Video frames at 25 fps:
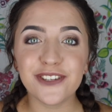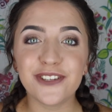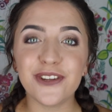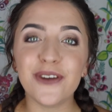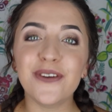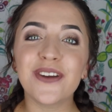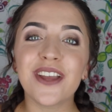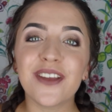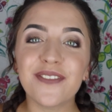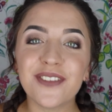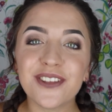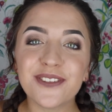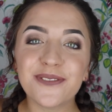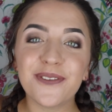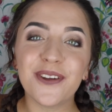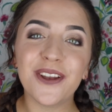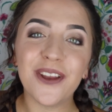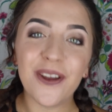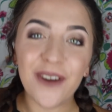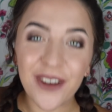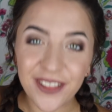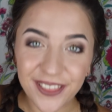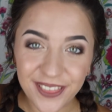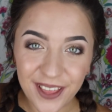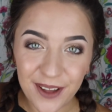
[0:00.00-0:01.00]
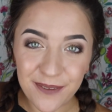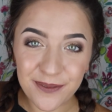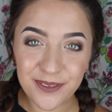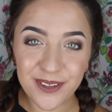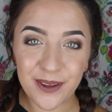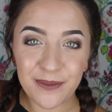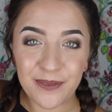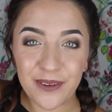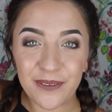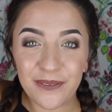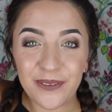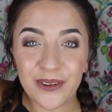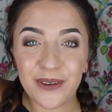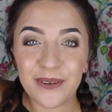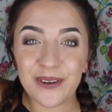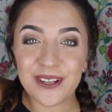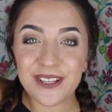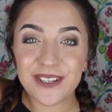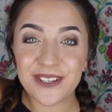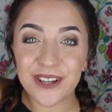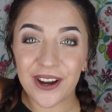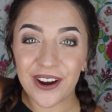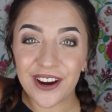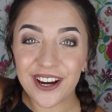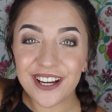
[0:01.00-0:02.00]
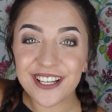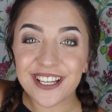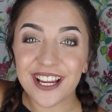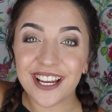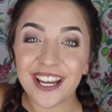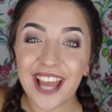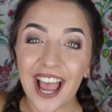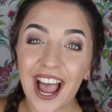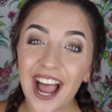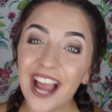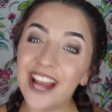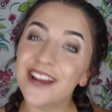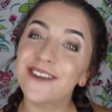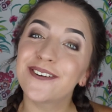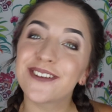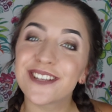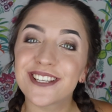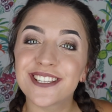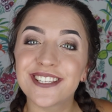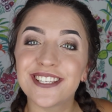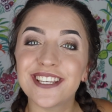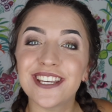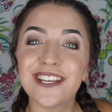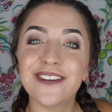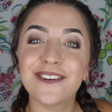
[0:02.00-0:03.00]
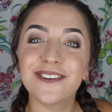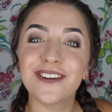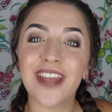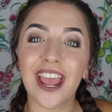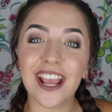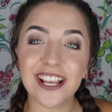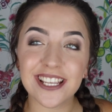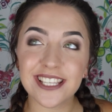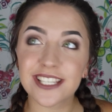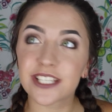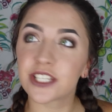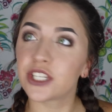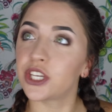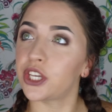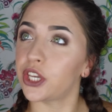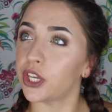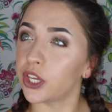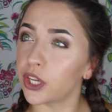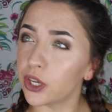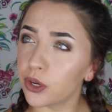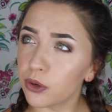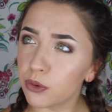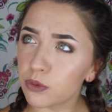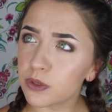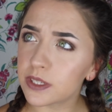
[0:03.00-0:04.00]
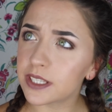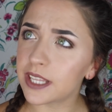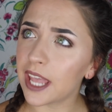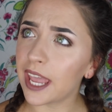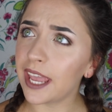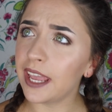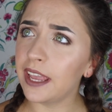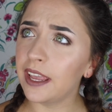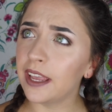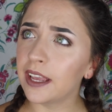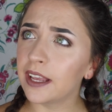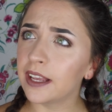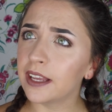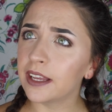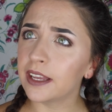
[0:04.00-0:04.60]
Do give this video a thumbs up if you enjoyed and I will see you next Tuesday?